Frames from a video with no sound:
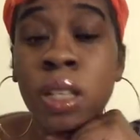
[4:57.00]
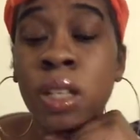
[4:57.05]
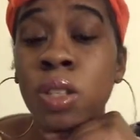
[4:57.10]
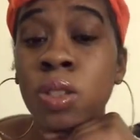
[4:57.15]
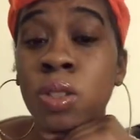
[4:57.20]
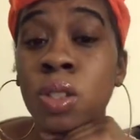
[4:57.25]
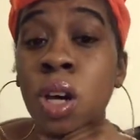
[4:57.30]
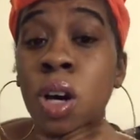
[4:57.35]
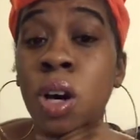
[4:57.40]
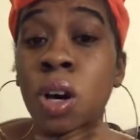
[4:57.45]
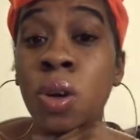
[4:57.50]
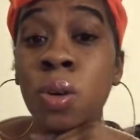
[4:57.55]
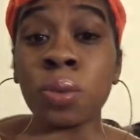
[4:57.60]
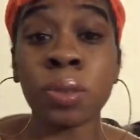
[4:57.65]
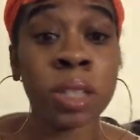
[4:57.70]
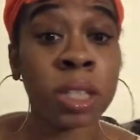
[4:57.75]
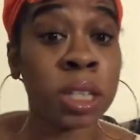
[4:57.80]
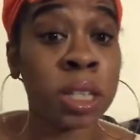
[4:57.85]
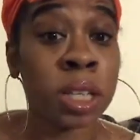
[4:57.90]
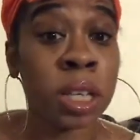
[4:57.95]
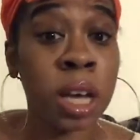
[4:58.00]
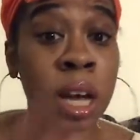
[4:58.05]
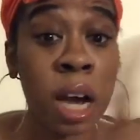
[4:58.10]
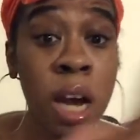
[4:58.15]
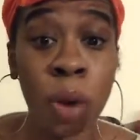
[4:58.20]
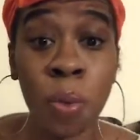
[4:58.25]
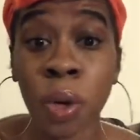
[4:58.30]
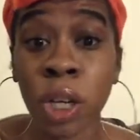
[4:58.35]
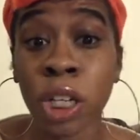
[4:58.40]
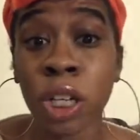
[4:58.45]
so
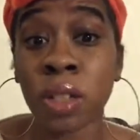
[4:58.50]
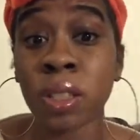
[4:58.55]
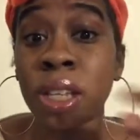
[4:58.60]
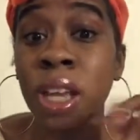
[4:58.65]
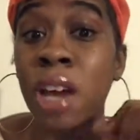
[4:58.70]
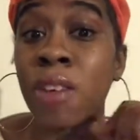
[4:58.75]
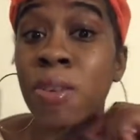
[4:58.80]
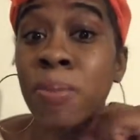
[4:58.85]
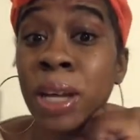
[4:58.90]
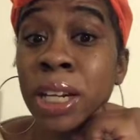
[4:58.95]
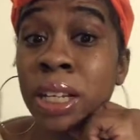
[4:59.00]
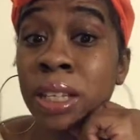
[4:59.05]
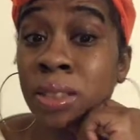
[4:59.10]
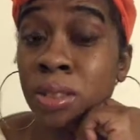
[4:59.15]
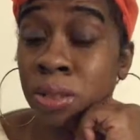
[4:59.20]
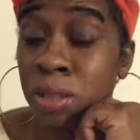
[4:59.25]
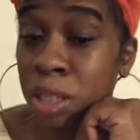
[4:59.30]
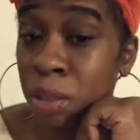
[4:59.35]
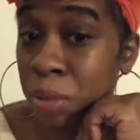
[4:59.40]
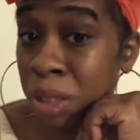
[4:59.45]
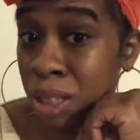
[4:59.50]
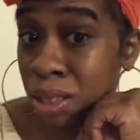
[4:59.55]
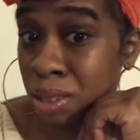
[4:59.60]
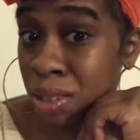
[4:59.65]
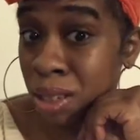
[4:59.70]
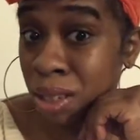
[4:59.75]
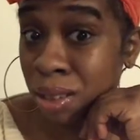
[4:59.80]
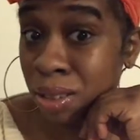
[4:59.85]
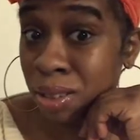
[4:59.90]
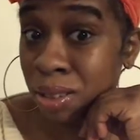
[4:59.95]
I want to know, did everybody get their stimulus
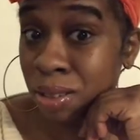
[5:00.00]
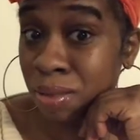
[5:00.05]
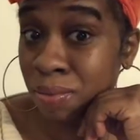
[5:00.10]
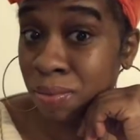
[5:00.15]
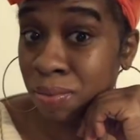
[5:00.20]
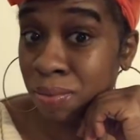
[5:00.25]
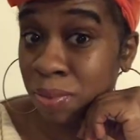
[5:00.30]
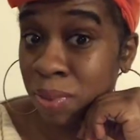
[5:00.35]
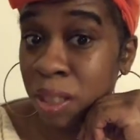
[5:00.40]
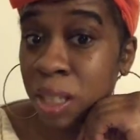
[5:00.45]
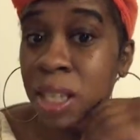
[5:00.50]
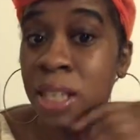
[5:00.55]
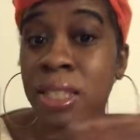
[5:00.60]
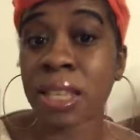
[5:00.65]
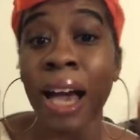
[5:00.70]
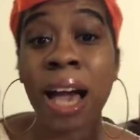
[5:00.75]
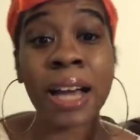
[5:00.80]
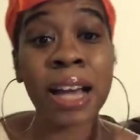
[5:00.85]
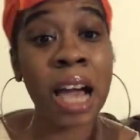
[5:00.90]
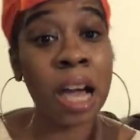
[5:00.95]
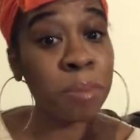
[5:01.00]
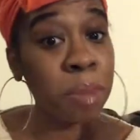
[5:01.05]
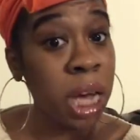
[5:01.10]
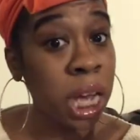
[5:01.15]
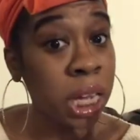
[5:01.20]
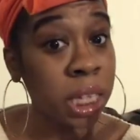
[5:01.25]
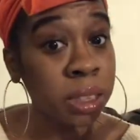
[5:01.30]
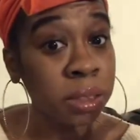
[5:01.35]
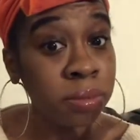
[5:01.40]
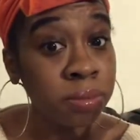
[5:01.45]
checks? Because I got
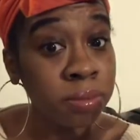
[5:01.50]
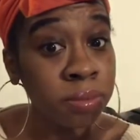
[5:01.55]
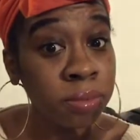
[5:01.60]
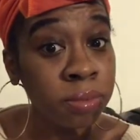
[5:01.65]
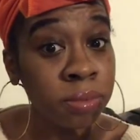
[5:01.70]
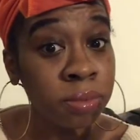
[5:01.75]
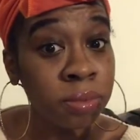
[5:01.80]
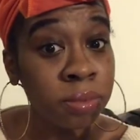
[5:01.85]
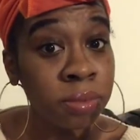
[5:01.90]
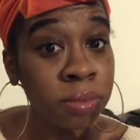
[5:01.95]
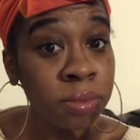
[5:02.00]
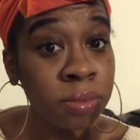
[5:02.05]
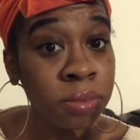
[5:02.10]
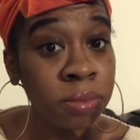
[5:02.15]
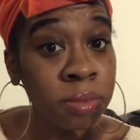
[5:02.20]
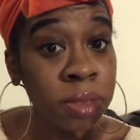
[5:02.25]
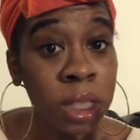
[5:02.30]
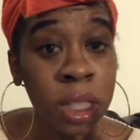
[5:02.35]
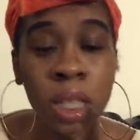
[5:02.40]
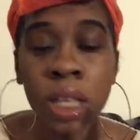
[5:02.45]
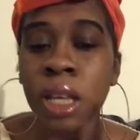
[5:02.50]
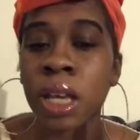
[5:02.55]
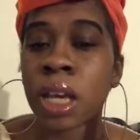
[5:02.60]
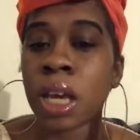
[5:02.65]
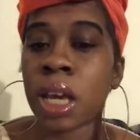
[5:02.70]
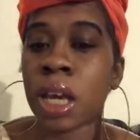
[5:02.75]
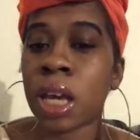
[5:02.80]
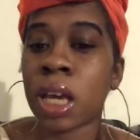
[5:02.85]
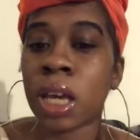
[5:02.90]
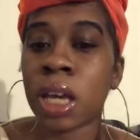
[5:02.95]
mine,
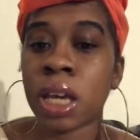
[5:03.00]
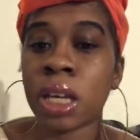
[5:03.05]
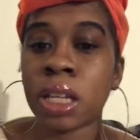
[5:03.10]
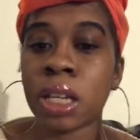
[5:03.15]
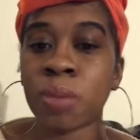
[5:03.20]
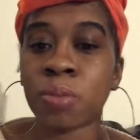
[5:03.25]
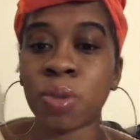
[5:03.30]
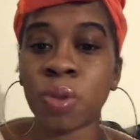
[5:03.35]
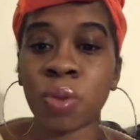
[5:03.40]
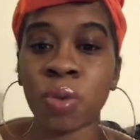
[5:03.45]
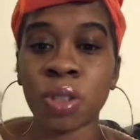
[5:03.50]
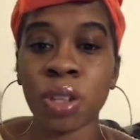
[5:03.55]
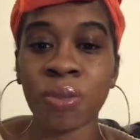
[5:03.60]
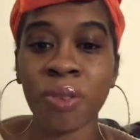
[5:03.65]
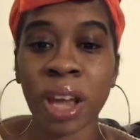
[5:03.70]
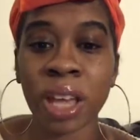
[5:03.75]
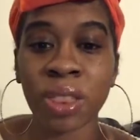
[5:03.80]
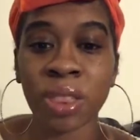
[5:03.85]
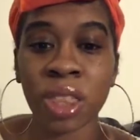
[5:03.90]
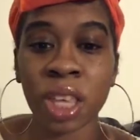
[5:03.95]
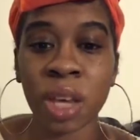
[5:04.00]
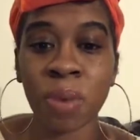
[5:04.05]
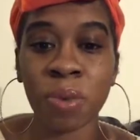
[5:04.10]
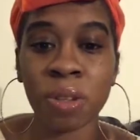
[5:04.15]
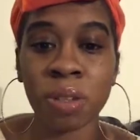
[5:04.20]
and I'm doing the right thing